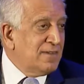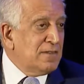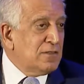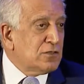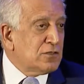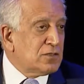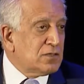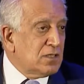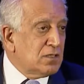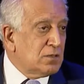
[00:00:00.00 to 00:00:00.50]

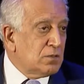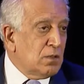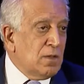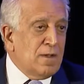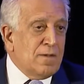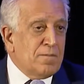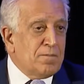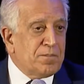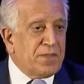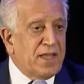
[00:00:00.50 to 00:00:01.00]
So
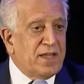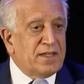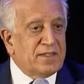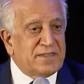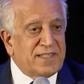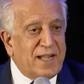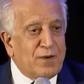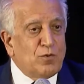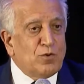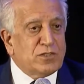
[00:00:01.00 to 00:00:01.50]

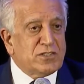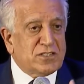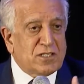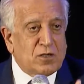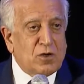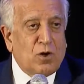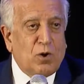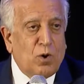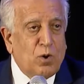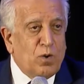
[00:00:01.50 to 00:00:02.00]
that was the
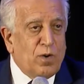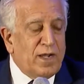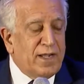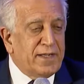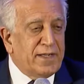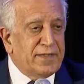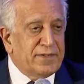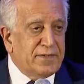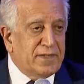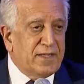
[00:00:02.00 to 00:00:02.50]
goal,
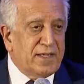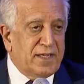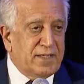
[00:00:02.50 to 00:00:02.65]
and